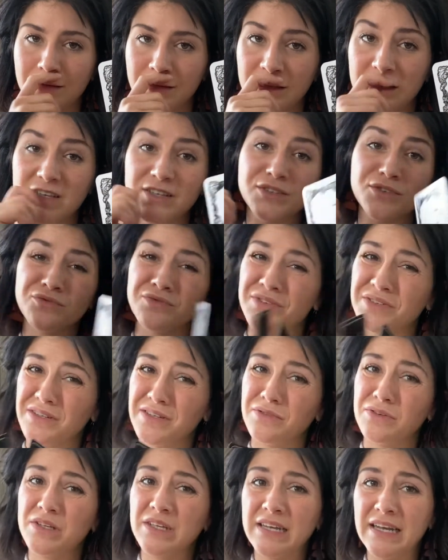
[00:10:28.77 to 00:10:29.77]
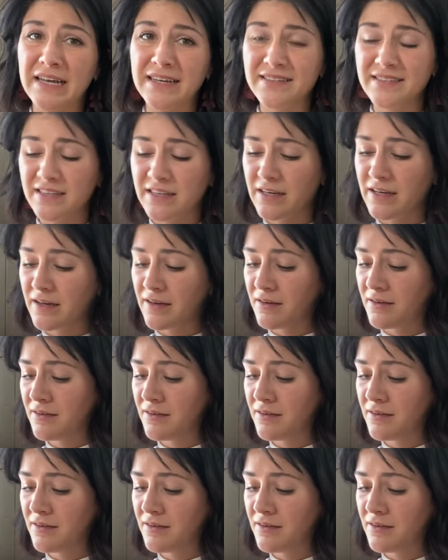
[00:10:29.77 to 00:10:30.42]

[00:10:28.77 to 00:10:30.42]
And it's a really, really nice thing.